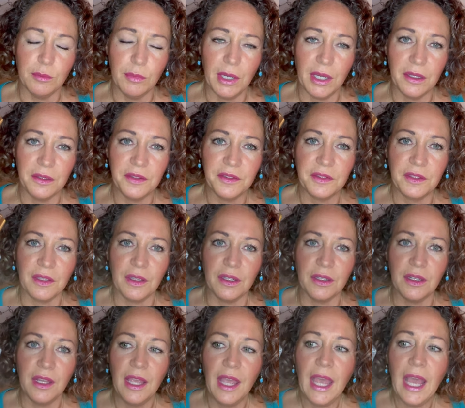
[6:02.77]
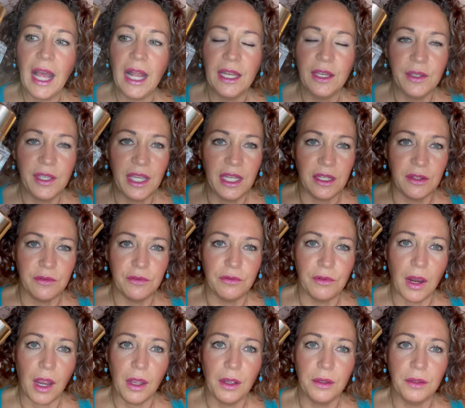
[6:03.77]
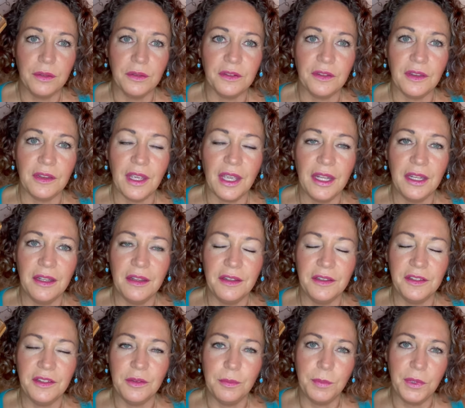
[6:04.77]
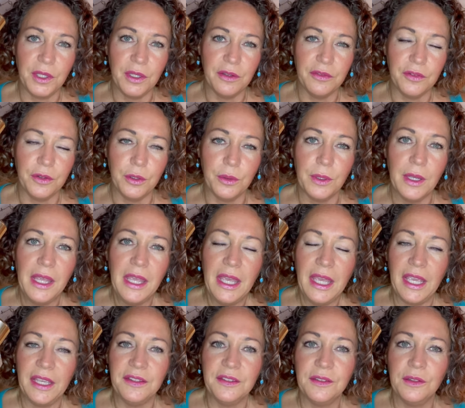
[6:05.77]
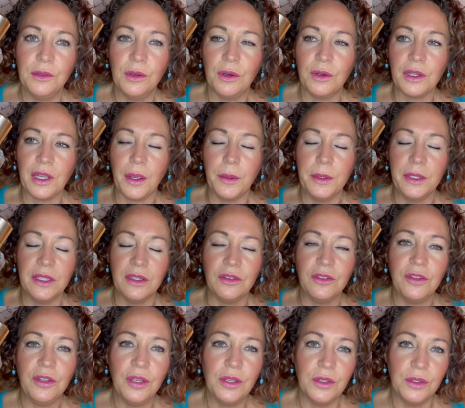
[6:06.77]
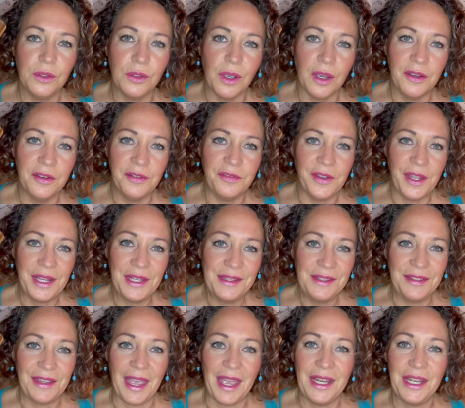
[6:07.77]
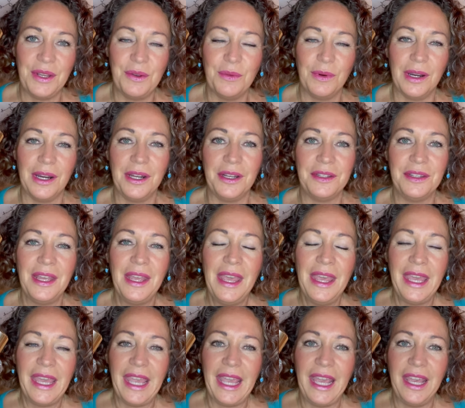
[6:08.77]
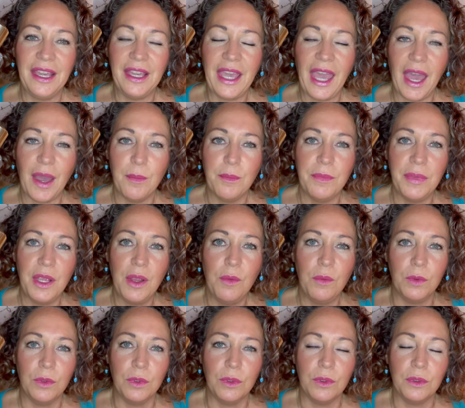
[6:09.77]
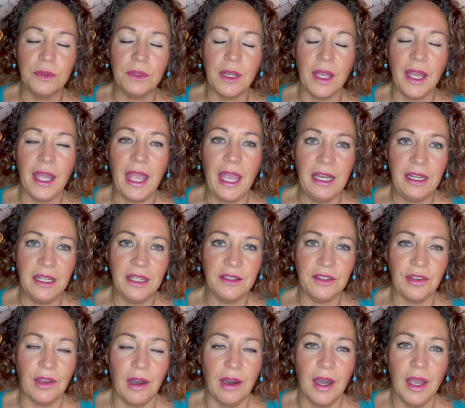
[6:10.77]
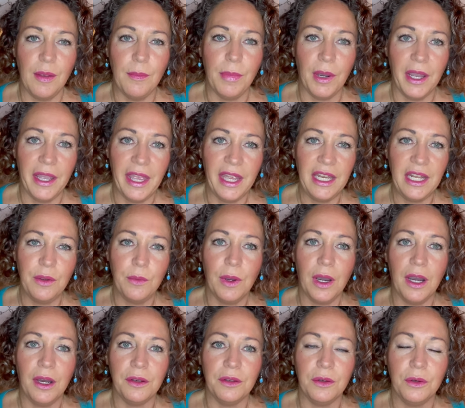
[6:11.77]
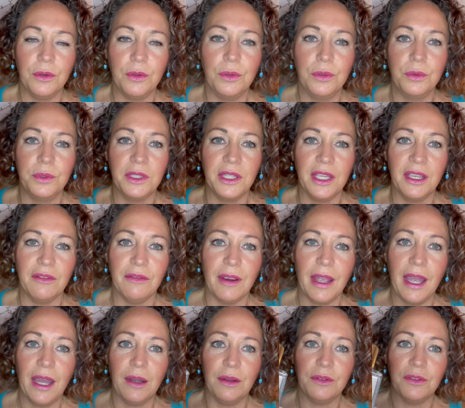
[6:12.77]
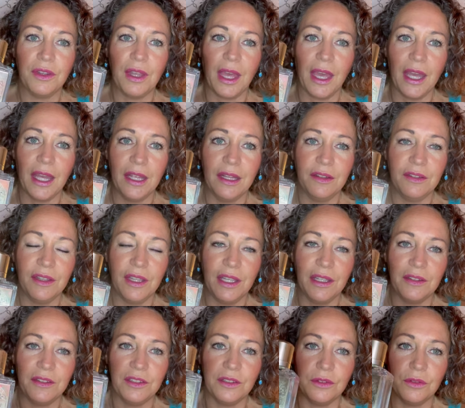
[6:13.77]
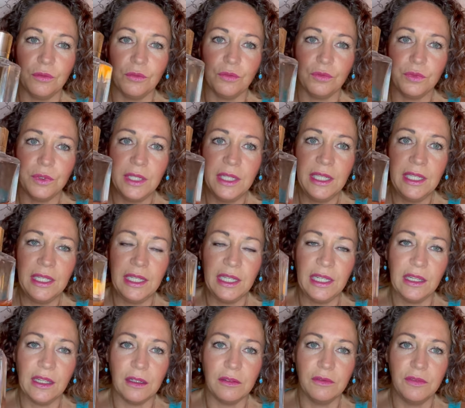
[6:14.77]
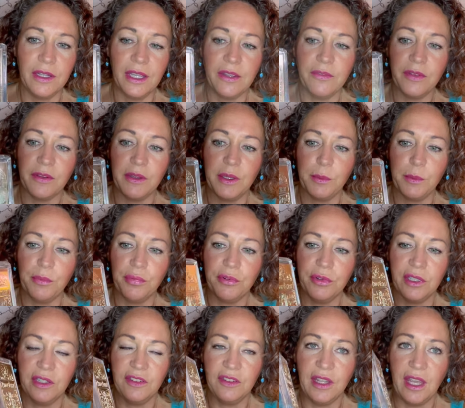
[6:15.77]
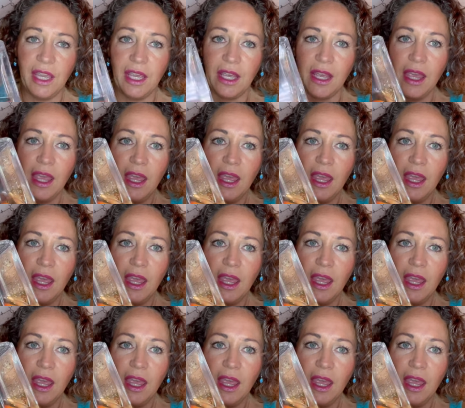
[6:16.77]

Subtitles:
musk and a little hint of rose, then this is beautiful. It's not going to offend anyone. It can be worn anytime by anyone all year round, and it is just really lovely, very pretty